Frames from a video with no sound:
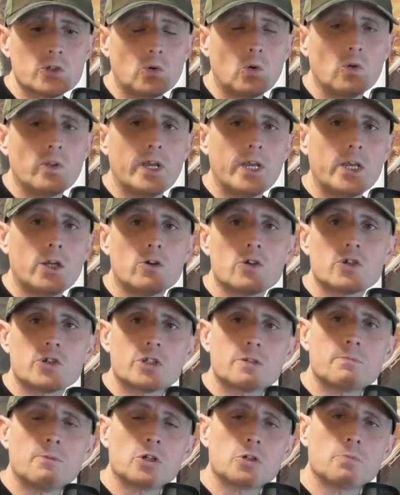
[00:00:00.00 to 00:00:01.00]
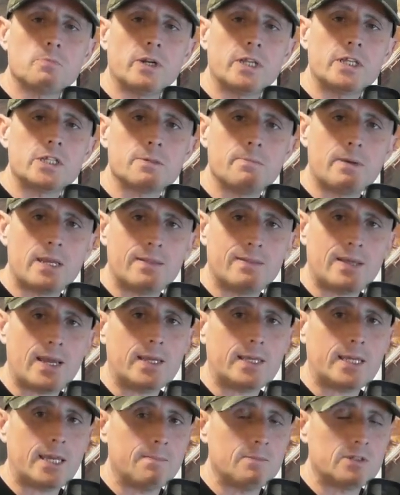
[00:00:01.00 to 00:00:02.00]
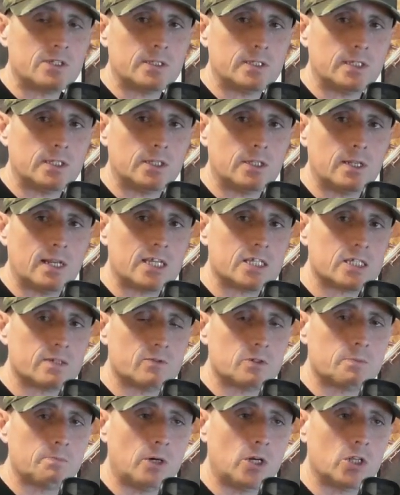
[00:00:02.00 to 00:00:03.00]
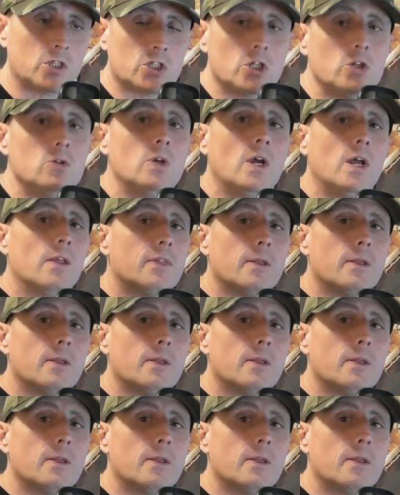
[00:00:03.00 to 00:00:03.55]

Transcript: us all that it cost as much money to make that game as it did The Last of Us Part 2,